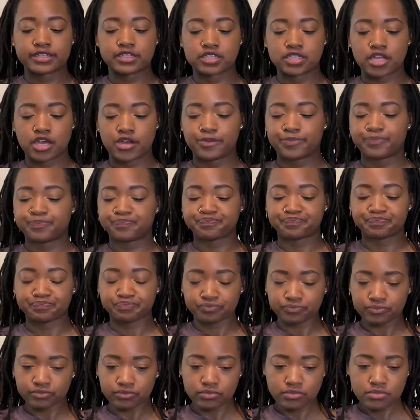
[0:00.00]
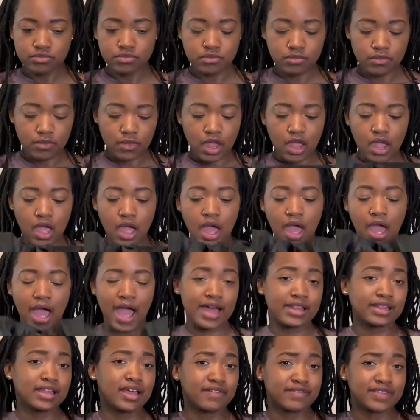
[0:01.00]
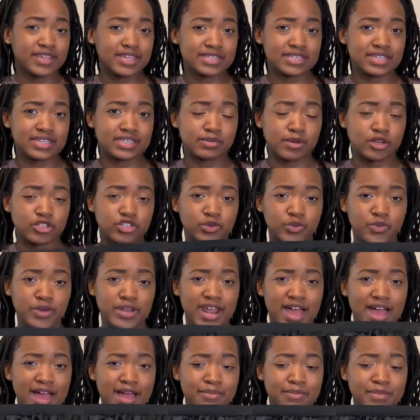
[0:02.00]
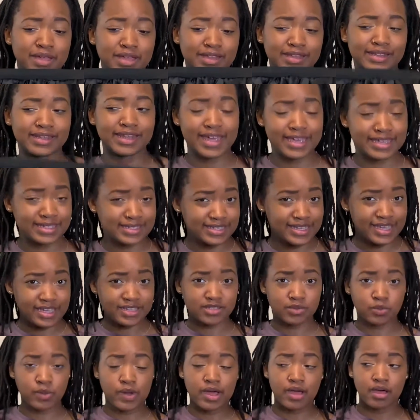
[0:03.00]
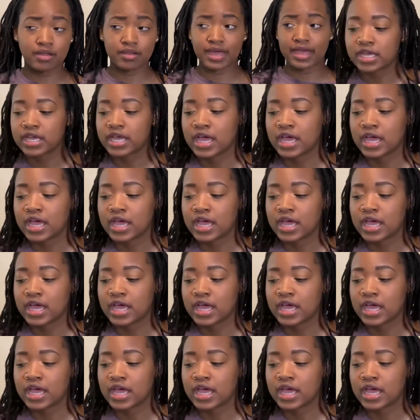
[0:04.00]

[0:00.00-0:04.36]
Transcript: So I love this, especially when I'm lazy as well, like